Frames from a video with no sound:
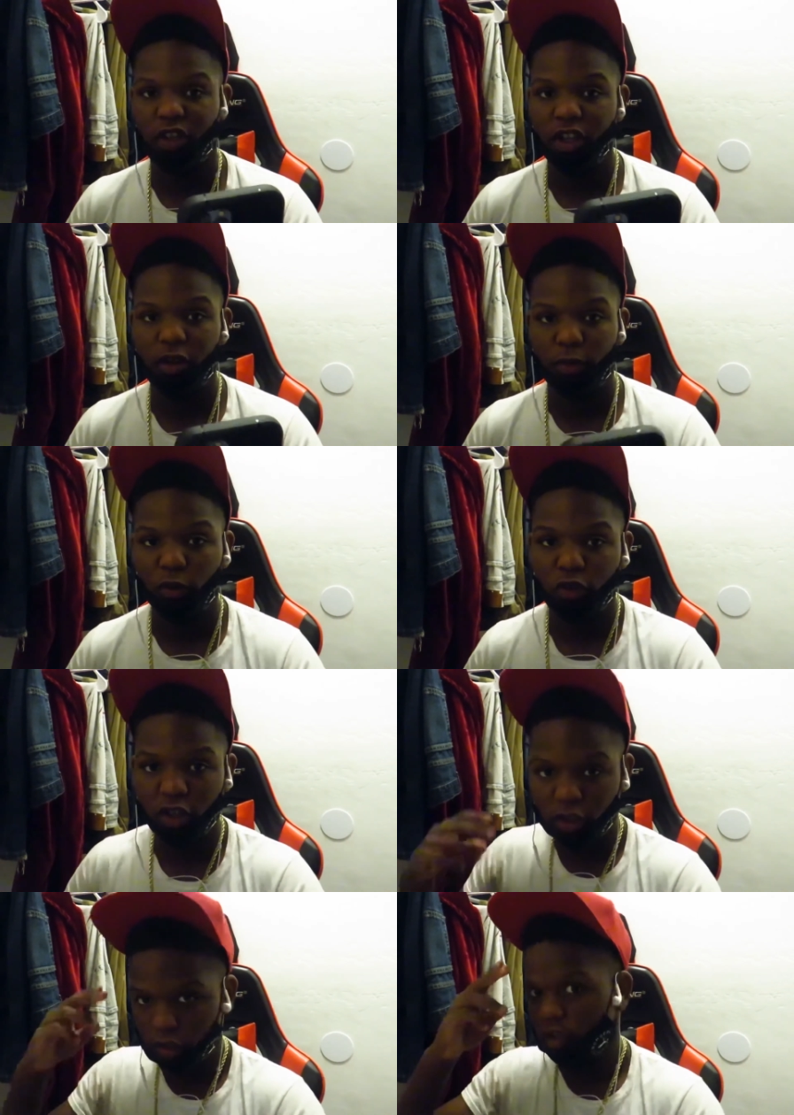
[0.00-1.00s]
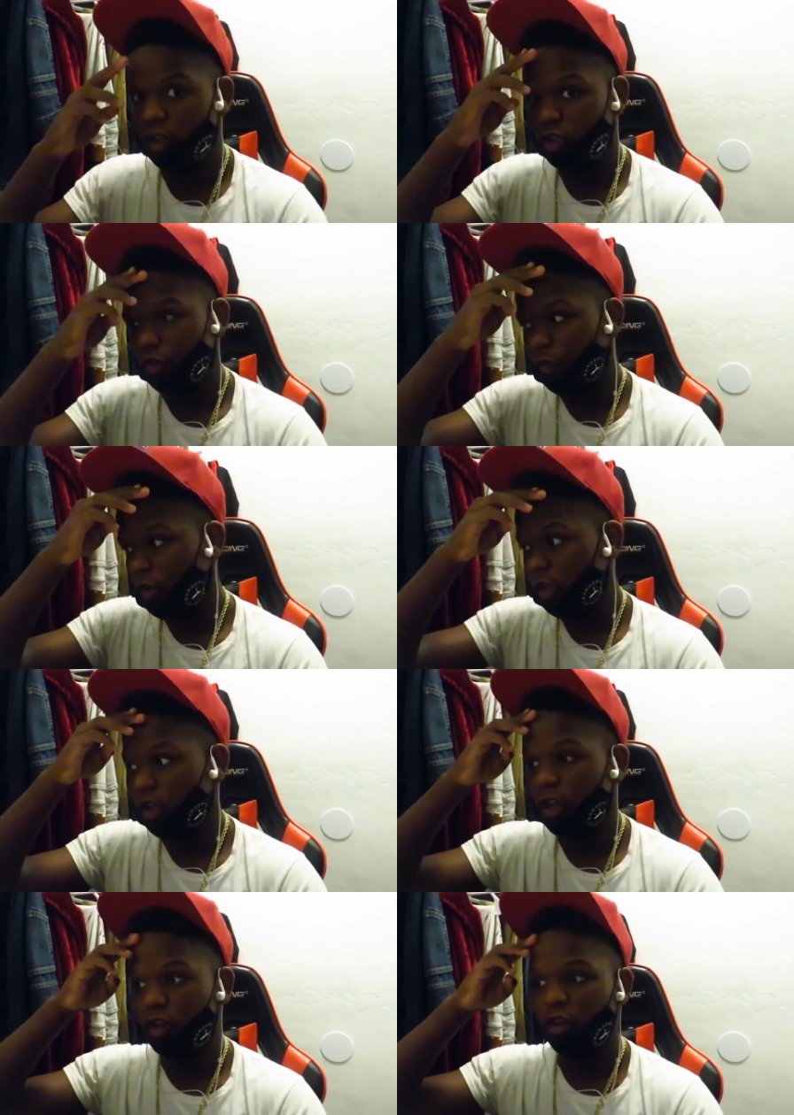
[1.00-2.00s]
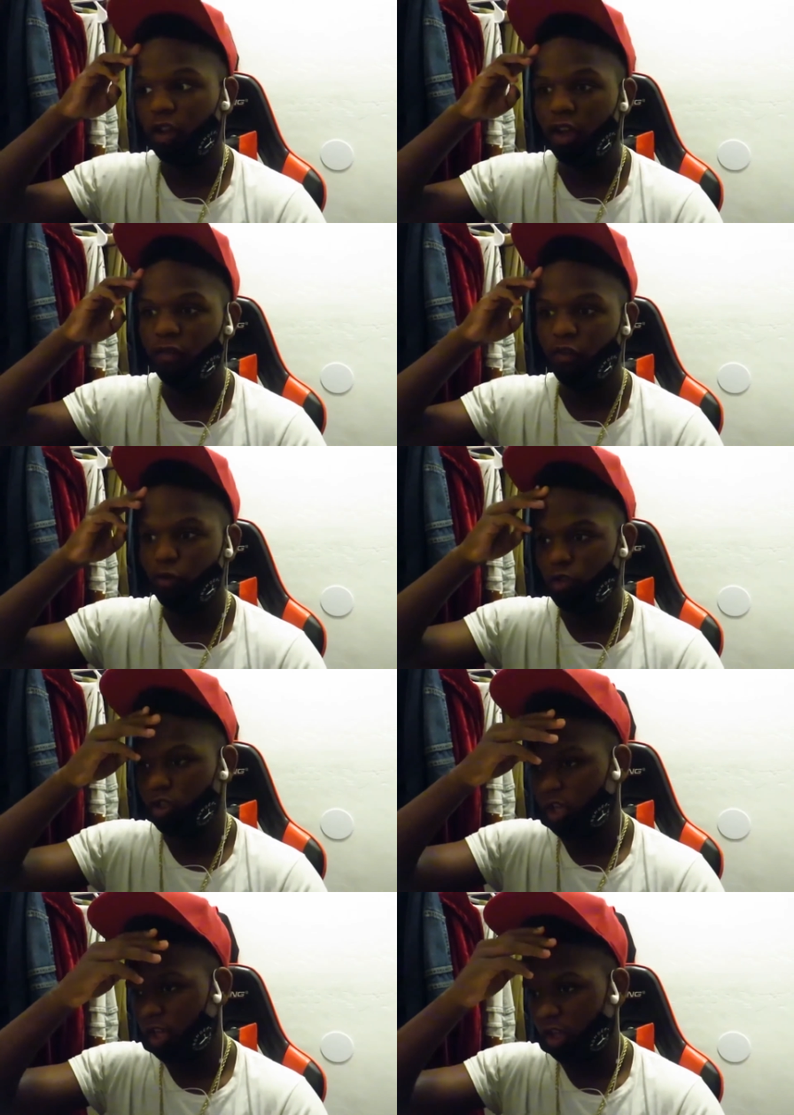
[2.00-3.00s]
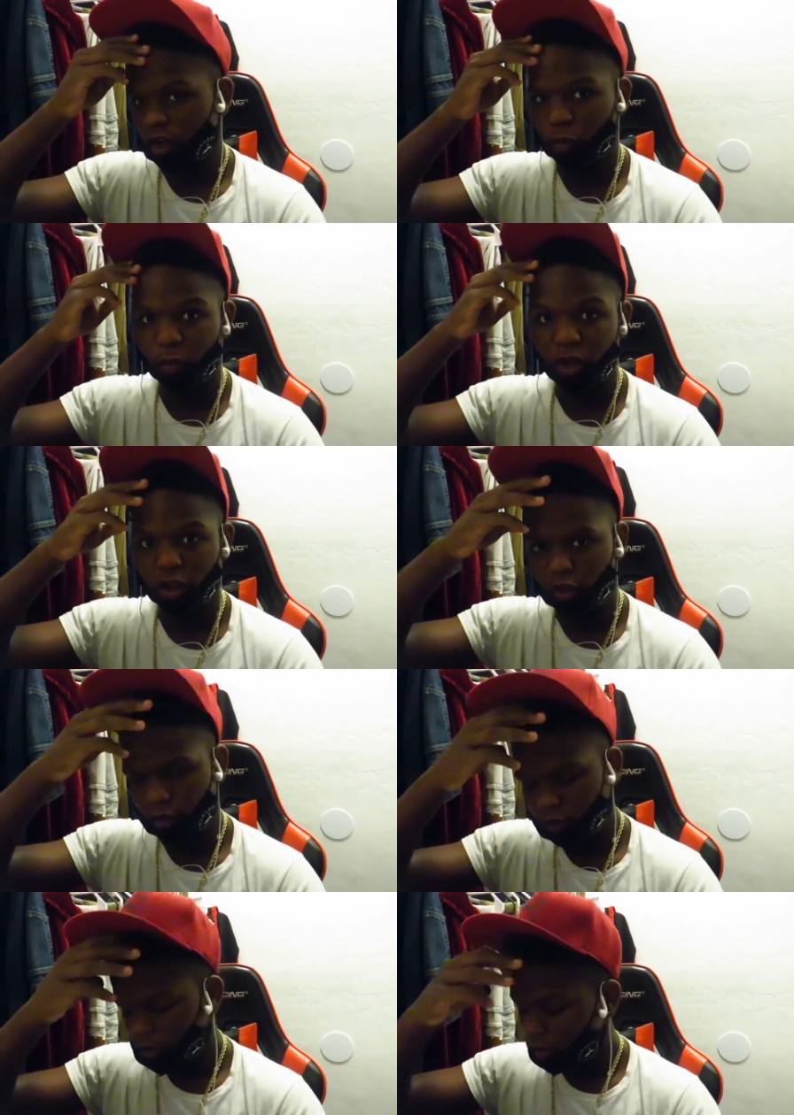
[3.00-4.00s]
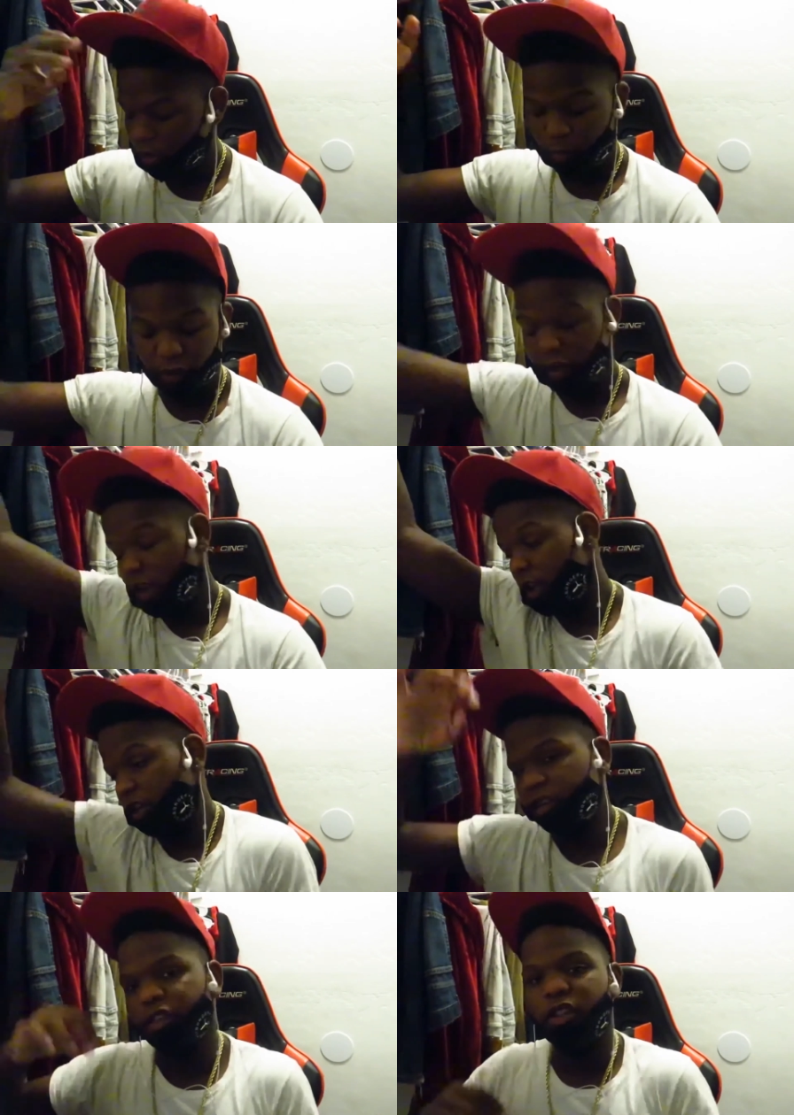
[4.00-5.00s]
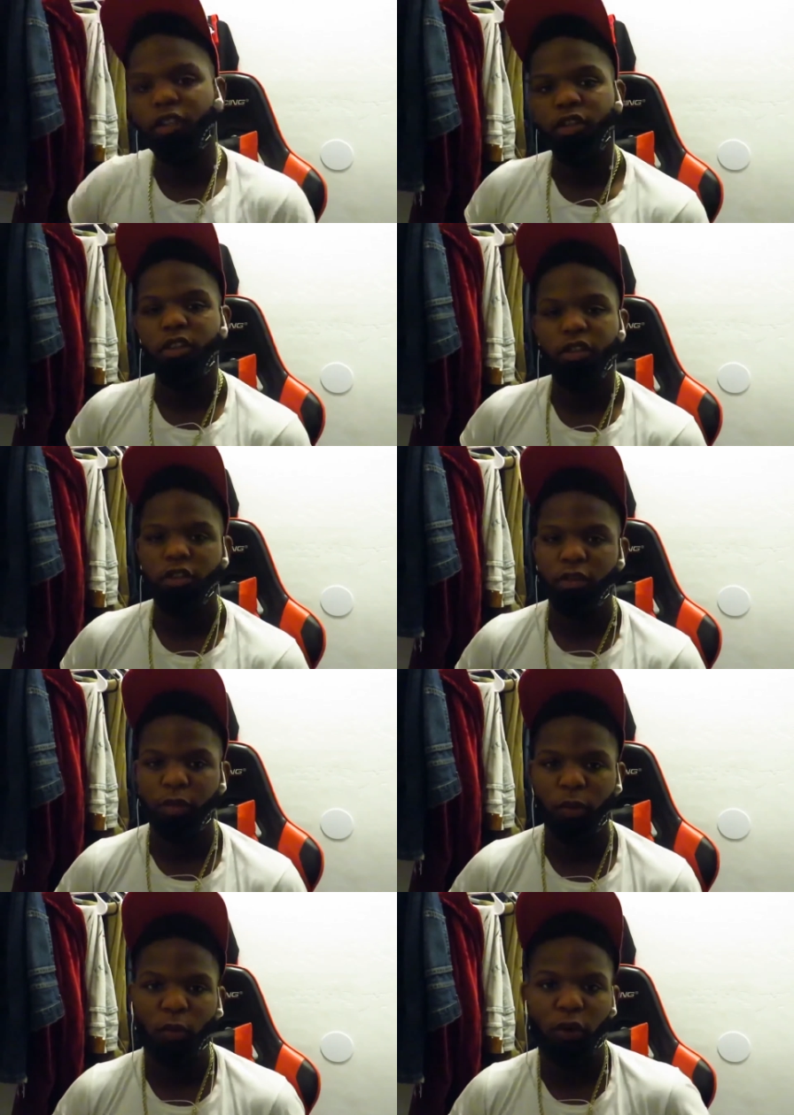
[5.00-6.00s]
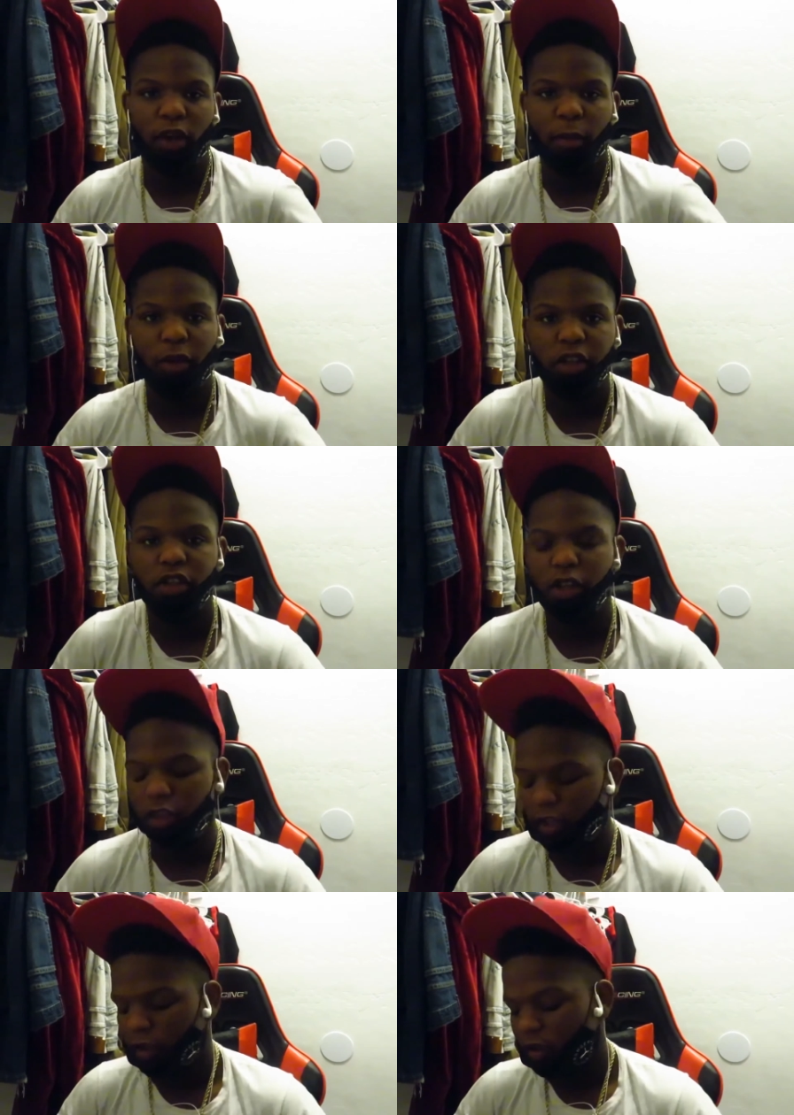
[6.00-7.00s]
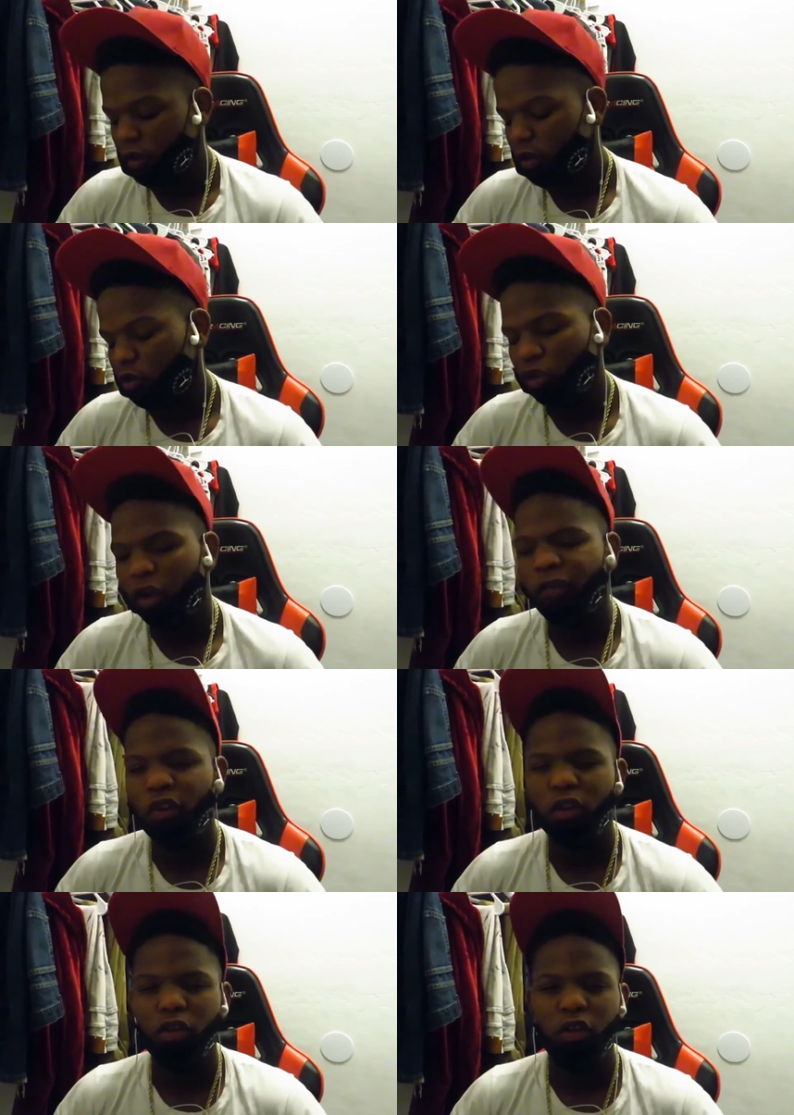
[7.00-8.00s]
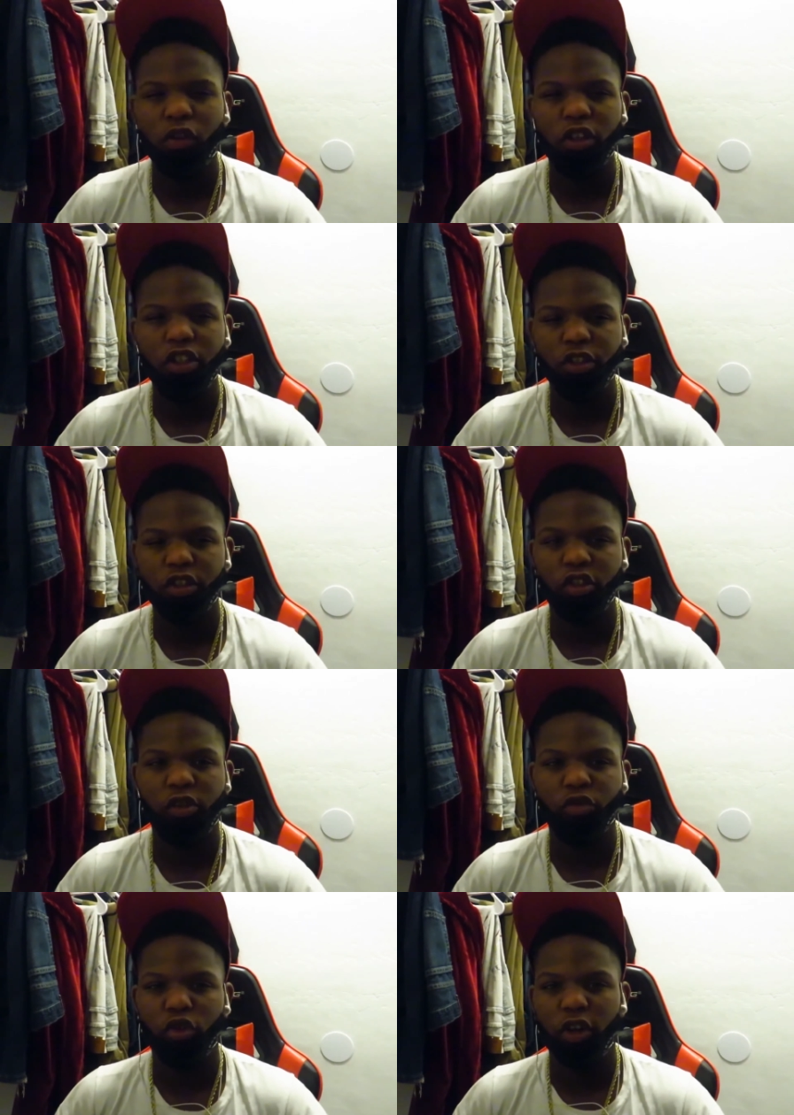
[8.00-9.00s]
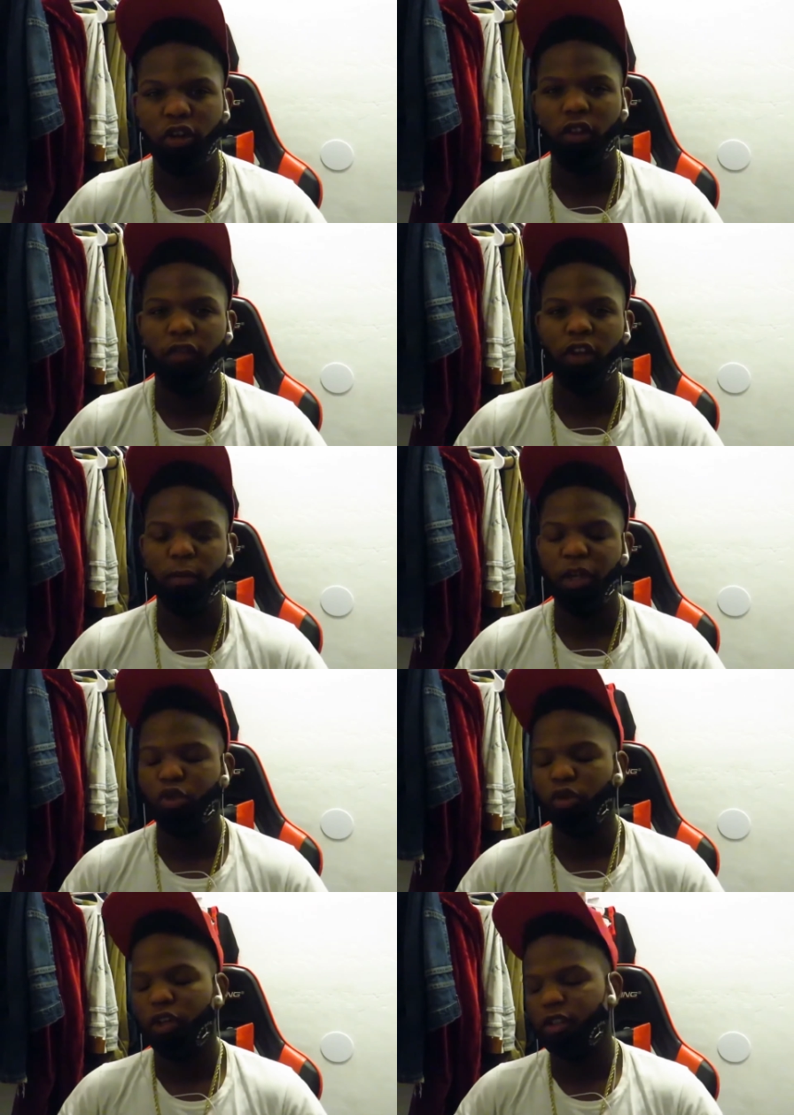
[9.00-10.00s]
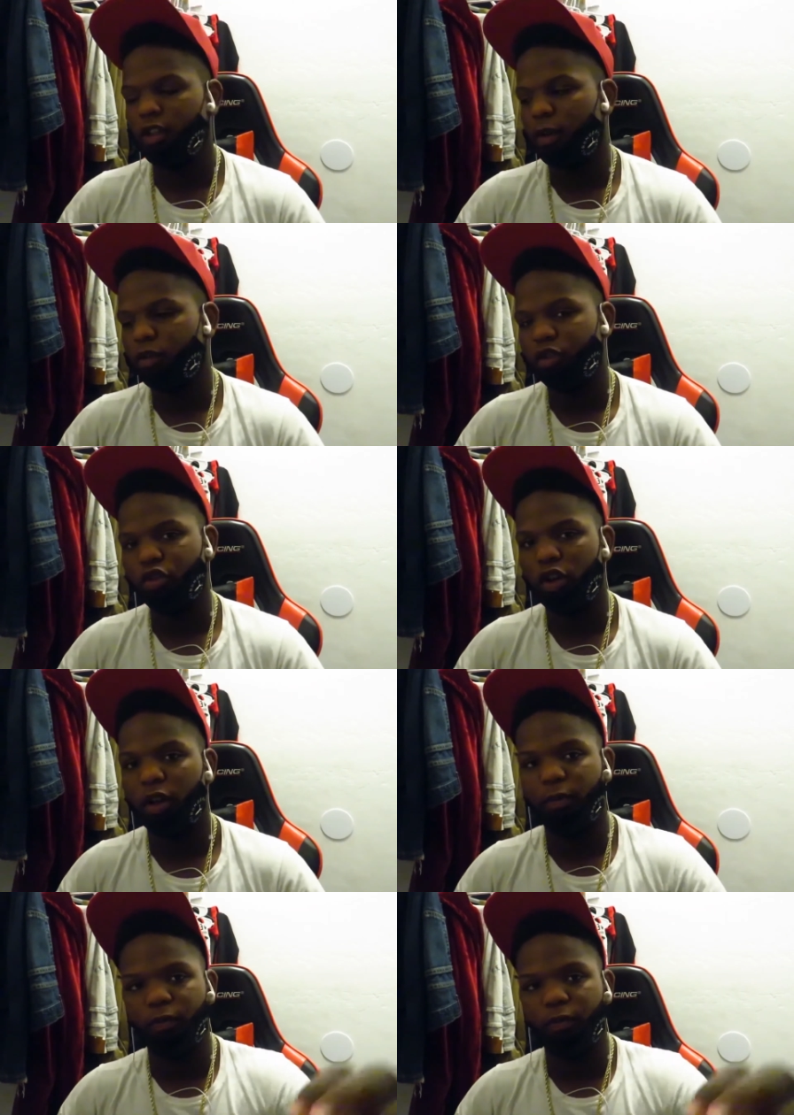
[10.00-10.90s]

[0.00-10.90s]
Damn, I wish I could get 150k views in like a month. But hey, some people are not blessed like that without further ado, let's just jump straight into the video. Make sure you guys like, comment, subscribe.